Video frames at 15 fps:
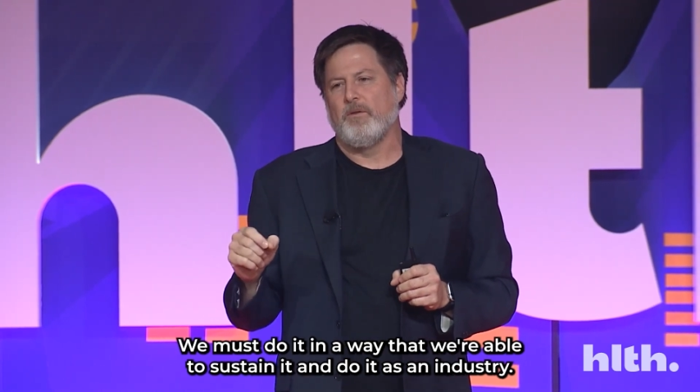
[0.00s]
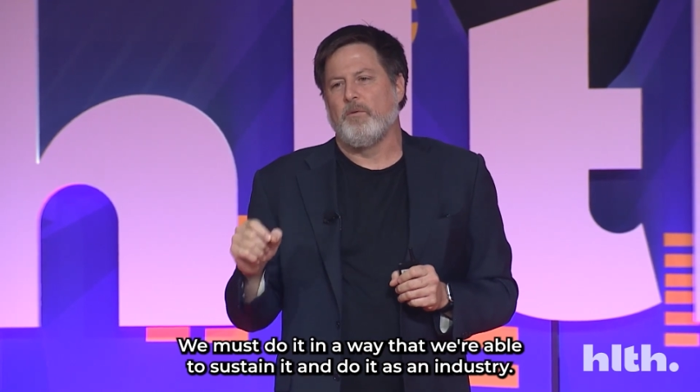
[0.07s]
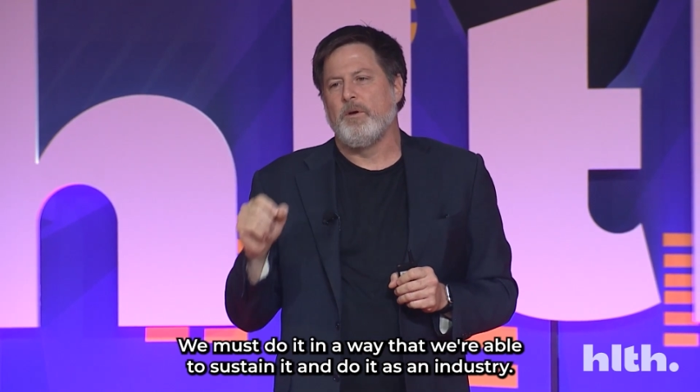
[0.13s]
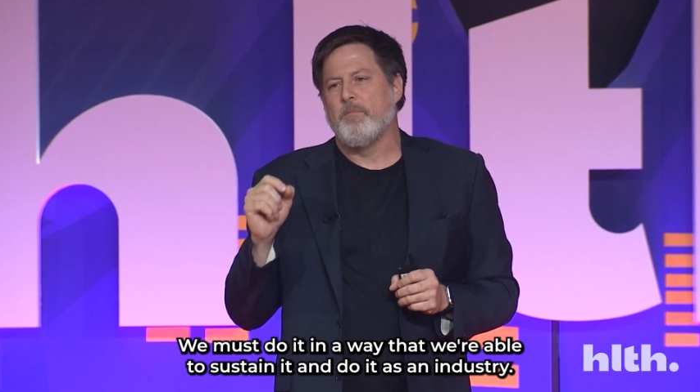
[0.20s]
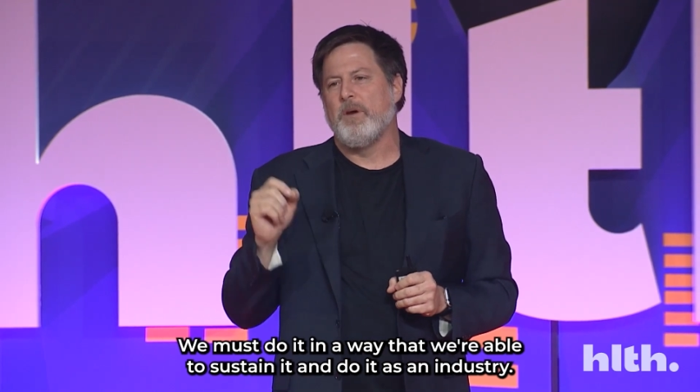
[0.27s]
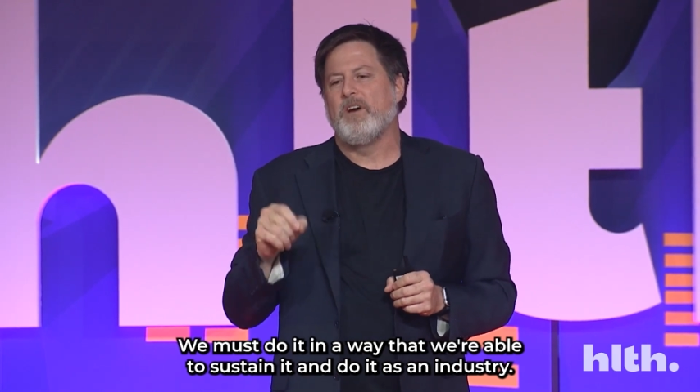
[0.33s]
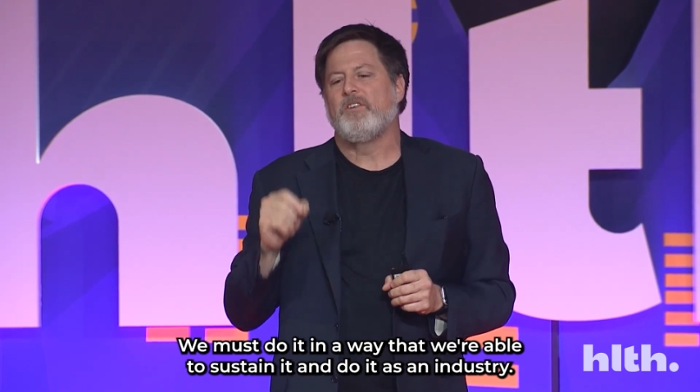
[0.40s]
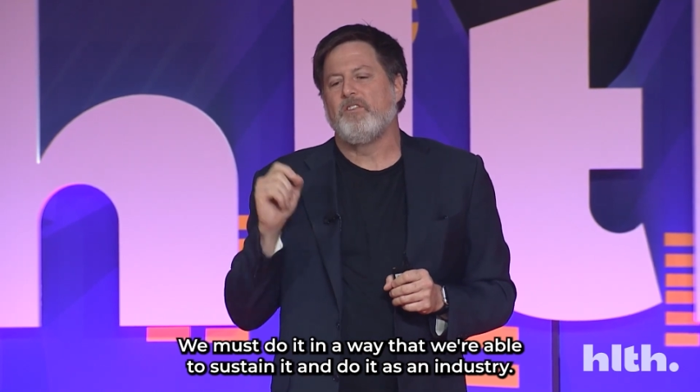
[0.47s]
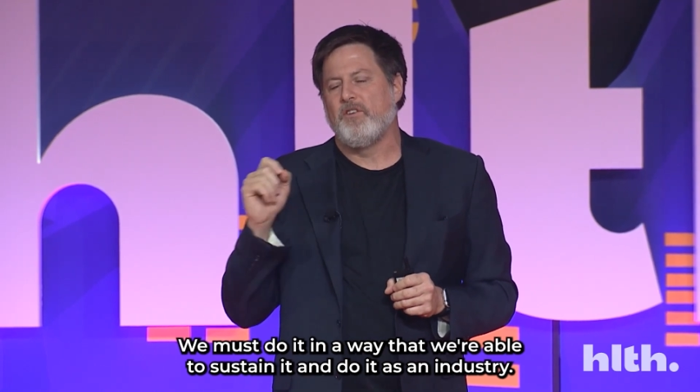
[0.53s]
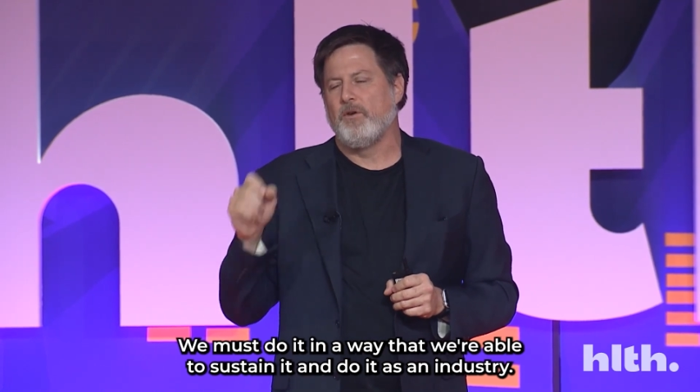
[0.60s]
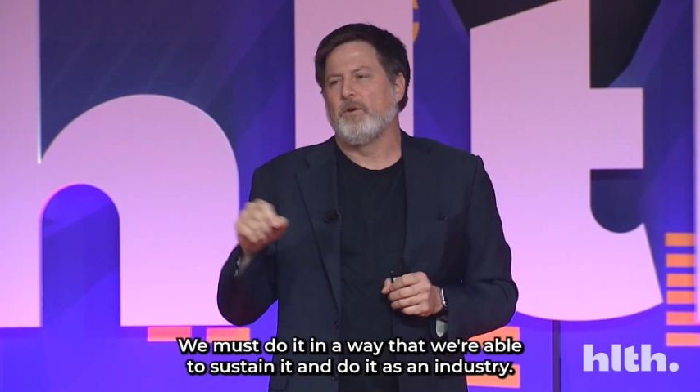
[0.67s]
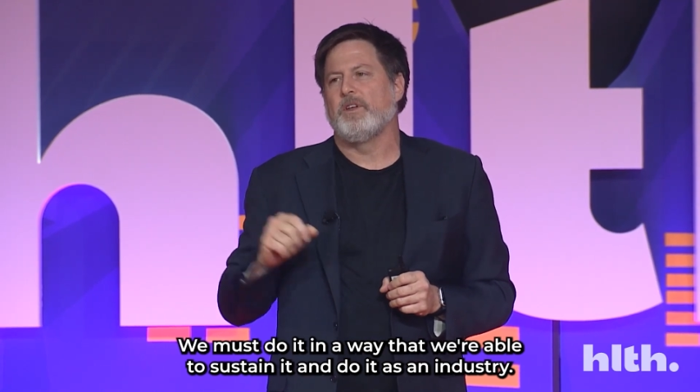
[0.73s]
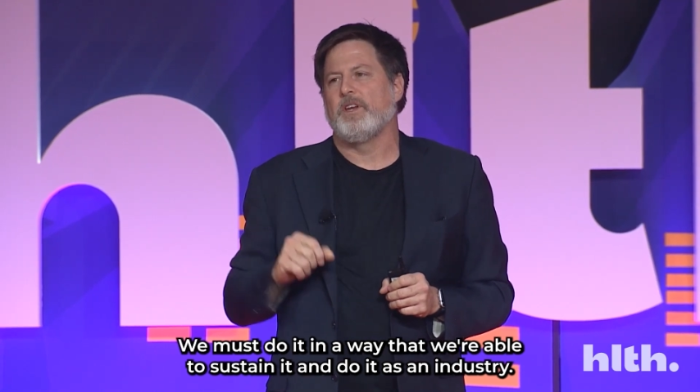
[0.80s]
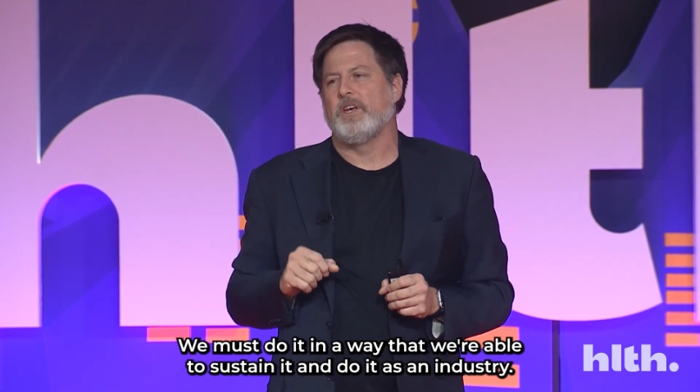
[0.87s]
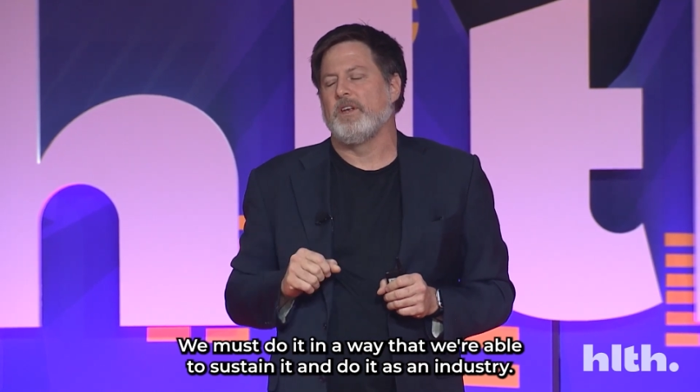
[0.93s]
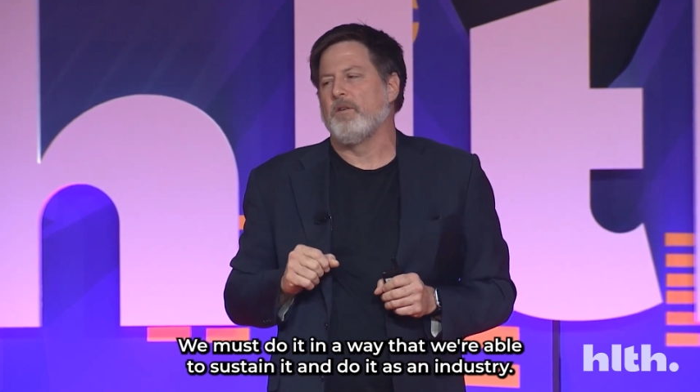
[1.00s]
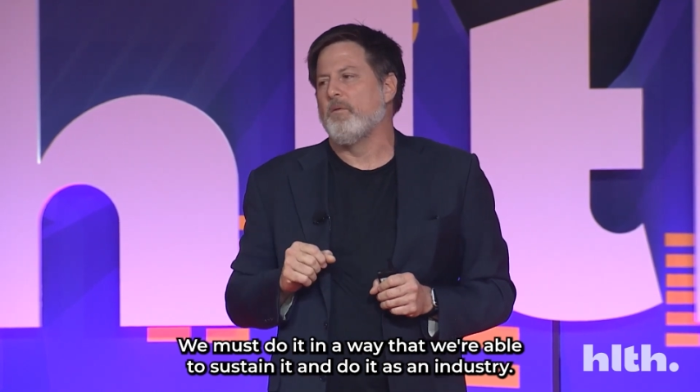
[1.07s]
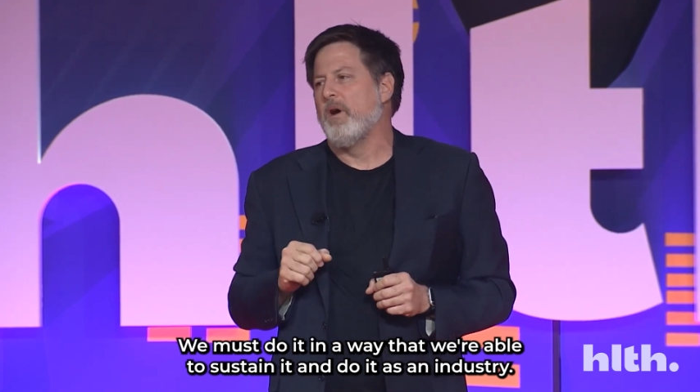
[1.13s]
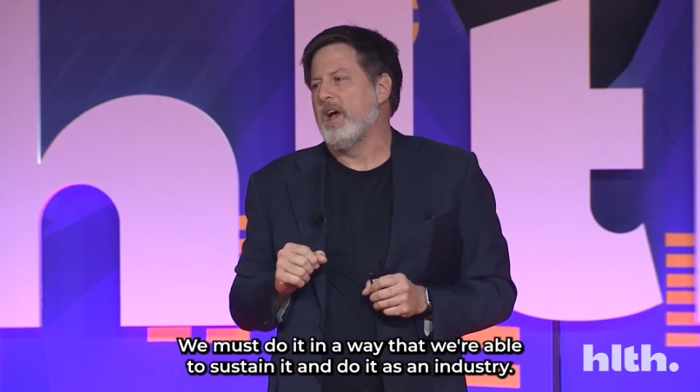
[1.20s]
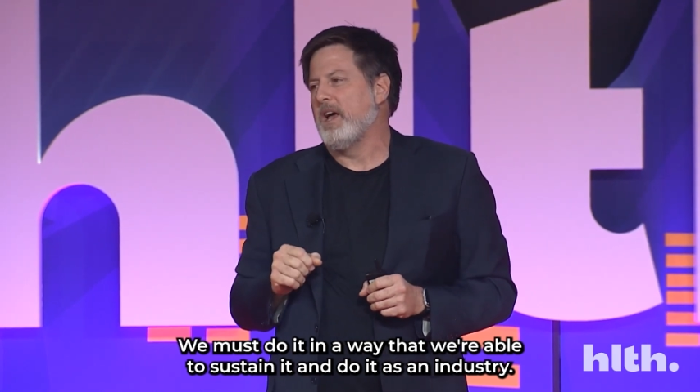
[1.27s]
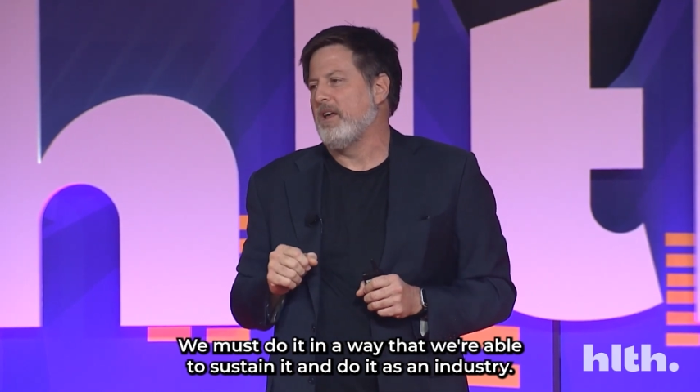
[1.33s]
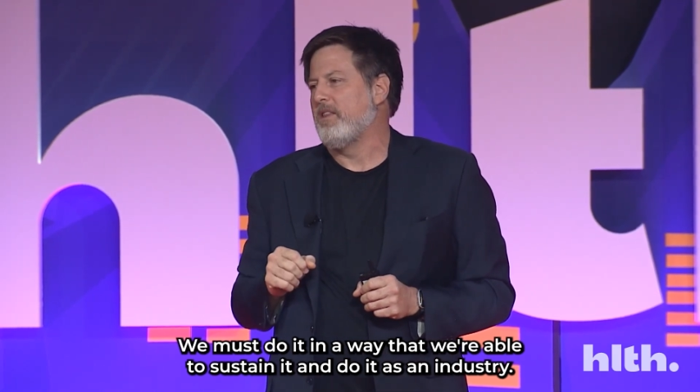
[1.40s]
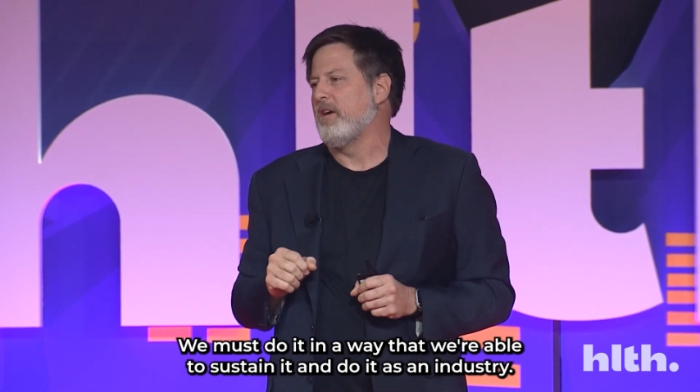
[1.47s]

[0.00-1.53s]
We must do it in a way